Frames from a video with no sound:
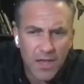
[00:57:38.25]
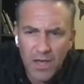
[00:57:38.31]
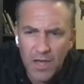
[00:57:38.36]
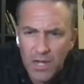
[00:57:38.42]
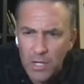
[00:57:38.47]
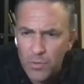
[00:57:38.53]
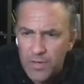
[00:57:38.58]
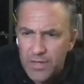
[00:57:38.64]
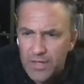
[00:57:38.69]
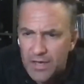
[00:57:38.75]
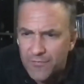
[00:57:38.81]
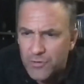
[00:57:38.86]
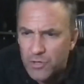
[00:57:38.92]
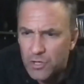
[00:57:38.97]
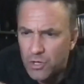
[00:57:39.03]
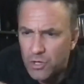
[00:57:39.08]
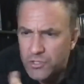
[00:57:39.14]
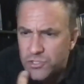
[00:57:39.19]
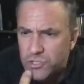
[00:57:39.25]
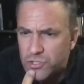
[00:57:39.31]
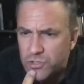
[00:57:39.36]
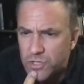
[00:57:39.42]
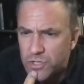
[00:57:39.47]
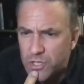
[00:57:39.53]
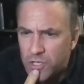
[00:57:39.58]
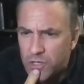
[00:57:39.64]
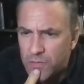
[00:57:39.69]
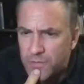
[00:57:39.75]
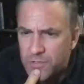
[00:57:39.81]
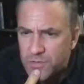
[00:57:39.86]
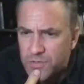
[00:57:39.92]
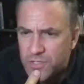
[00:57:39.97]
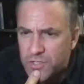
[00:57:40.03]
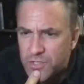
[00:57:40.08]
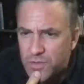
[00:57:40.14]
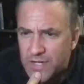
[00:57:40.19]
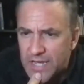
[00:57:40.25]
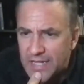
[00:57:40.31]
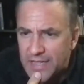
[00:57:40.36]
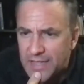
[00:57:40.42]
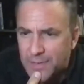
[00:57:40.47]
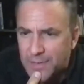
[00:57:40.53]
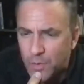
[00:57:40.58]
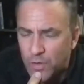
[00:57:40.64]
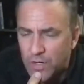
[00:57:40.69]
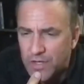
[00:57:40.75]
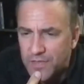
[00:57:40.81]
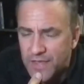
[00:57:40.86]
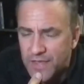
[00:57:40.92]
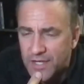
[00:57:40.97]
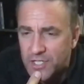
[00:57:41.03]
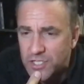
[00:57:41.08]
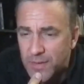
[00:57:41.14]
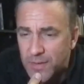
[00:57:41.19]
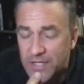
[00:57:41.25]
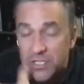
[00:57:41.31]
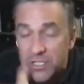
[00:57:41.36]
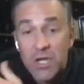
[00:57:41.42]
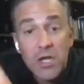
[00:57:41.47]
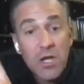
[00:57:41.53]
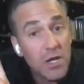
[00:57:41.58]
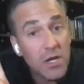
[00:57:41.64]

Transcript: Louis, I've got a lot to do and learn between 2 and 8 in the morning. Thank you so much.